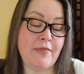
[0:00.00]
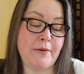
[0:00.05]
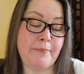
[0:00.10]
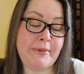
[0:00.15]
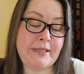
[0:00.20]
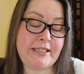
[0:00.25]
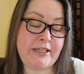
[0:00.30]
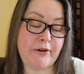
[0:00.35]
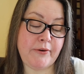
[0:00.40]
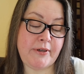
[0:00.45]
The
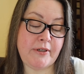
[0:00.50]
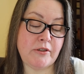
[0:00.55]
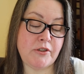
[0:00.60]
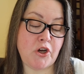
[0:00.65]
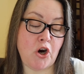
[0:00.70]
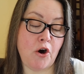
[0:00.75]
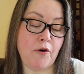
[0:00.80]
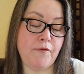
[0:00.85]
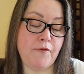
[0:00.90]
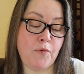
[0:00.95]

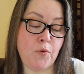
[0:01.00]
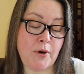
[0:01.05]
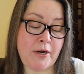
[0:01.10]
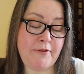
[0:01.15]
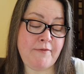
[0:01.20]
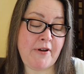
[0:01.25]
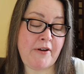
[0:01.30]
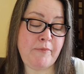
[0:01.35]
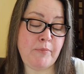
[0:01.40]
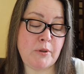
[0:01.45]
materials are
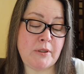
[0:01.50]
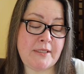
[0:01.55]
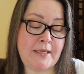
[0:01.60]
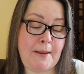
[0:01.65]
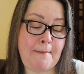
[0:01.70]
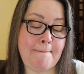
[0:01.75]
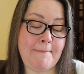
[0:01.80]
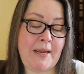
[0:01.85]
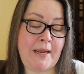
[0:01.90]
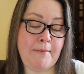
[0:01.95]
forty-five
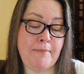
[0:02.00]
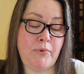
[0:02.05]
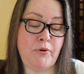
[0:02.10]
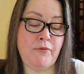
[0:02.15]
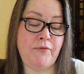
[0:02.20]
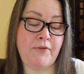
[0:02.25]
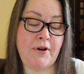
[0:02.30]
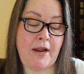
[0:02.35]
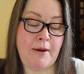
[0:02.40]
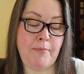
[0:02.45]
percent bamboo
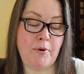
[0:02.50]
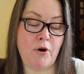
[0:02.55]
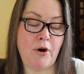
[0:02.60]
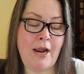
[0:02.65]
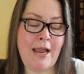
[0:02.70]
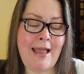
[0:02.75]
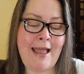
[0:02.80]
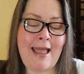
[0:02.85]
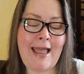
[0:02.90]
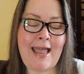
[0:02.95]
fiber
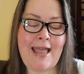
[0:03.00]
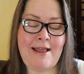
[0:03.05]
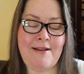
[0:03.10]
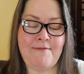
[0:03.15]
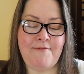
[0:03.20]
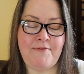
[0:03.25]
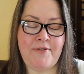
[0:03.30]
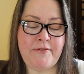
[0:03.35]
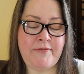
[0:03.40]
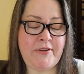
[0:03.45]

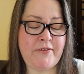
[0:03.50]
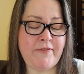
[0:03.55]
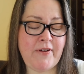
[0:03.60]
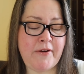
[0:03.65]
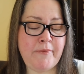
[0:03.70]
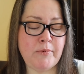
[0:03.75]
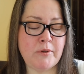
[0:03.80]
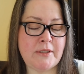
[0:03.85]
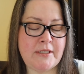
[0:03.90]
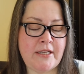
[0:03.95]
and
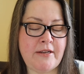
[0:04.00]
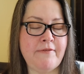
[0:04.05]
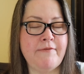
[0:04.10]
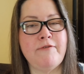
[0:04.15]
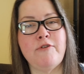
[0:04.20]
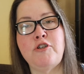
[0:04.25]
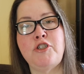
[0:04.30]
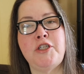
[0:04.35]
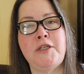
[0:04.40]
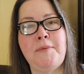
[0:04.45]
fifty-five percent
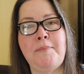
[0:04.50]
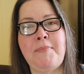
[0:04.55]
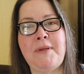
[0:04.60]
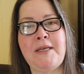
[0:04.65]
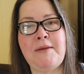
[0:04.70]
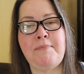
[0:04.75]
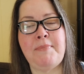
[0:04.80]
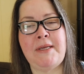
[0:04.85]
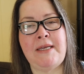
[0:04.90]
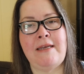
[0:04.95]
virgin
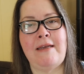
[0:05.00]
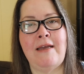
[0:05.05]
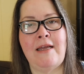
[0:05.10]
P P.